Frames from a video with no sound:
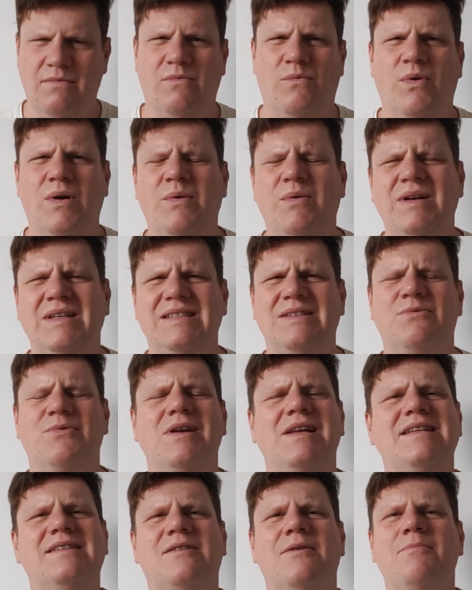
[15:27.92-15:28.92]
When was it
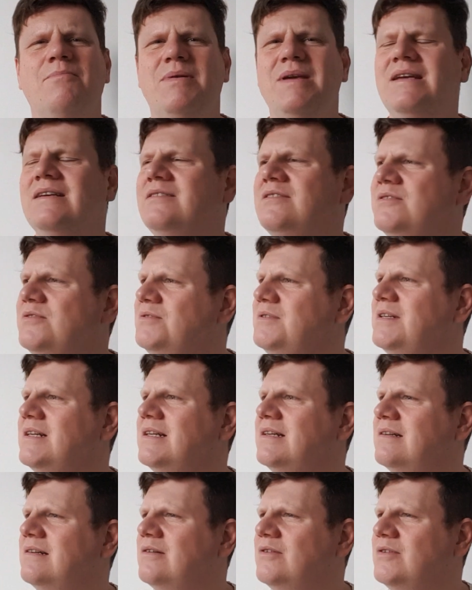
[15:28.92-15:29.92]
released on PS2
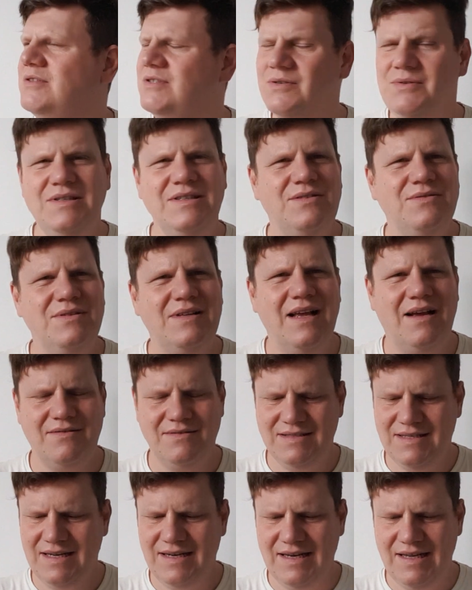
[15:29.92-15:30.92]
then? Also in
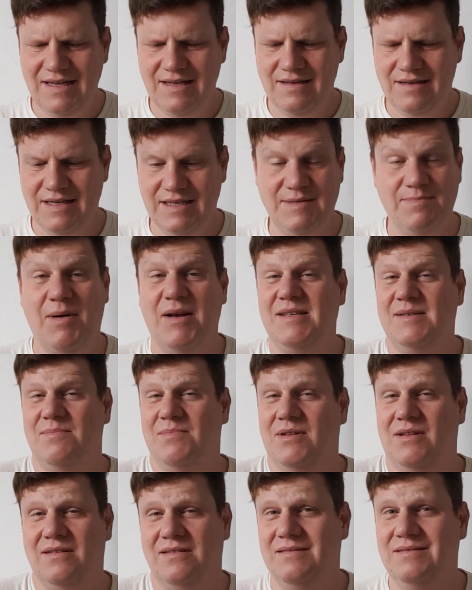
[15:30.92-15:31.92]
2008? It's
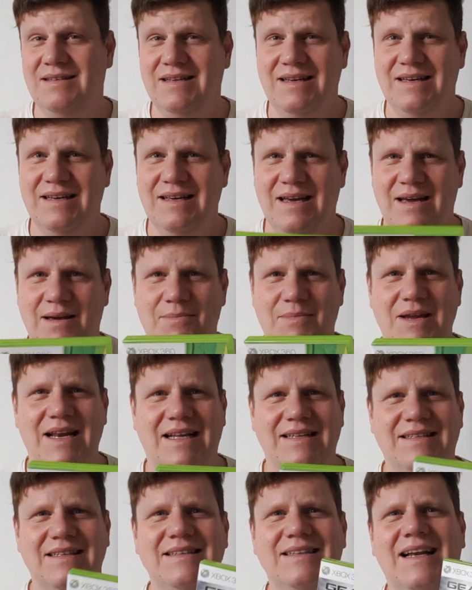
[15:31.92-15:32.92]
possible. I mean,
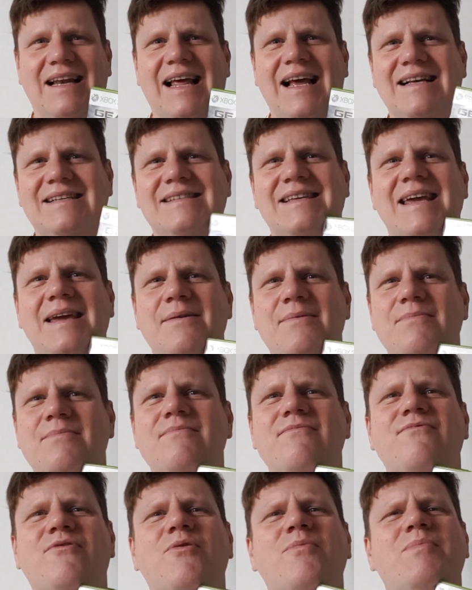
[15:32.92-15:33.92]
I think the last
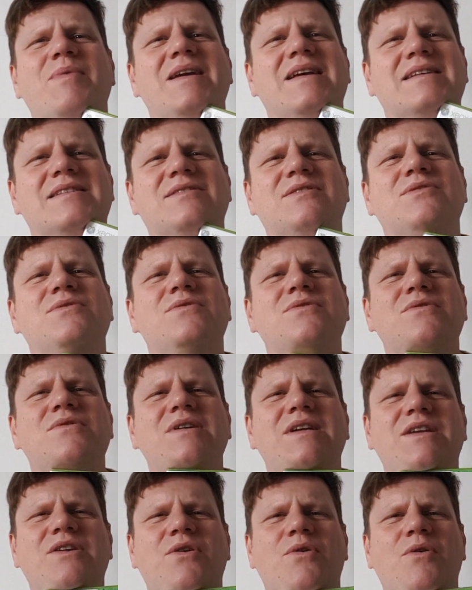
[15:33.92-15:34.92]
game for PS2
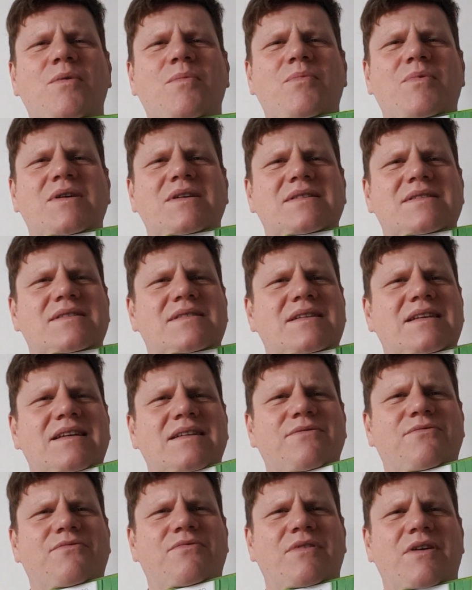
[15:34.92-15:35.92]
in Europe was
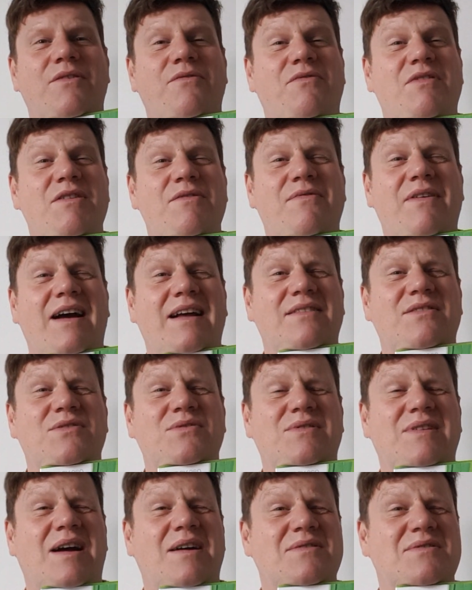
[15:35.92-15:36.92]
a FIFA
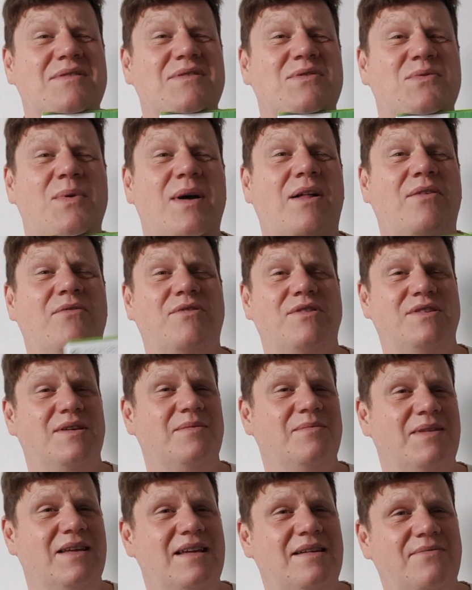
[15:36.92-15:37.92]
2012 or
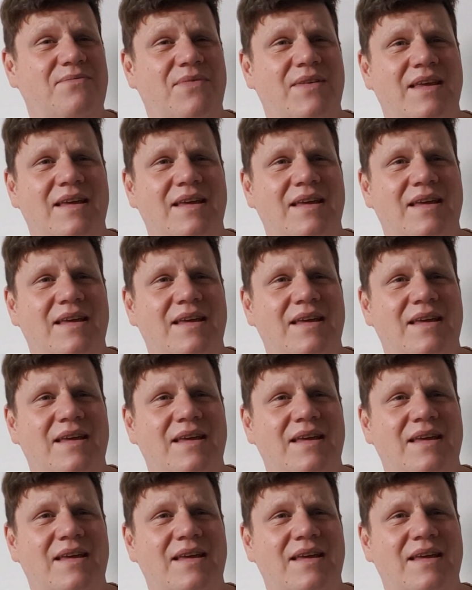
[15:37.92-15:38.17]
something.